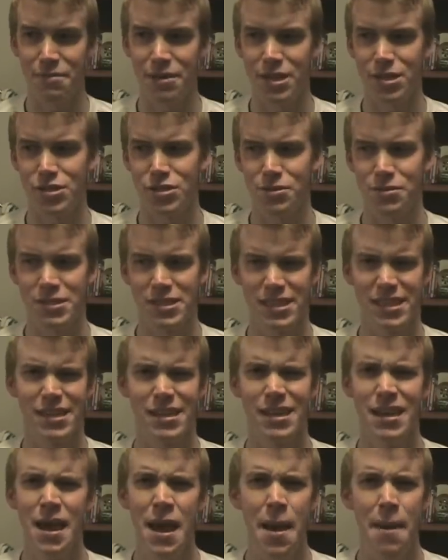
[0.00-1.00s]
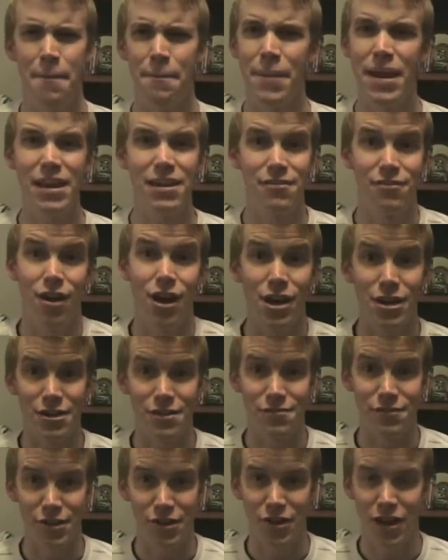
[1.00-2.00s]
I mean, she was in Maid of
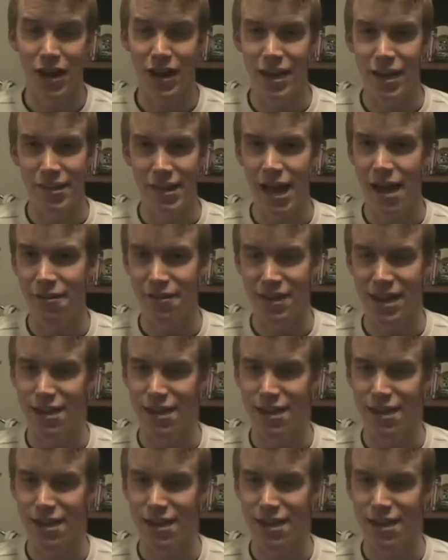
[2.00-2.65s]
Honor, for crying out loud,